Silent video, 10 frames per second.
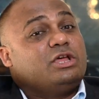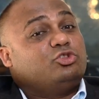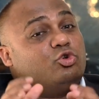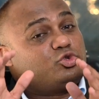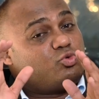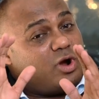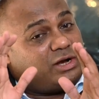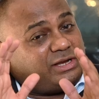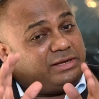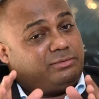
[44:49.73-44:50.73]
those who are
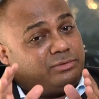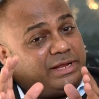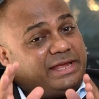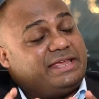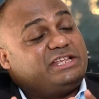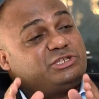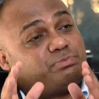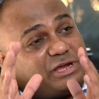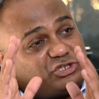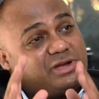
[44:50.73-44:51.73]
taking
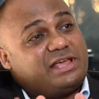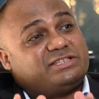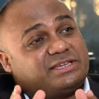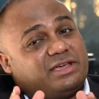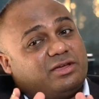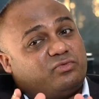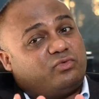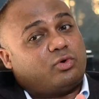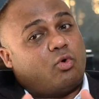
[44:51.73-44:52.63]
specialized care for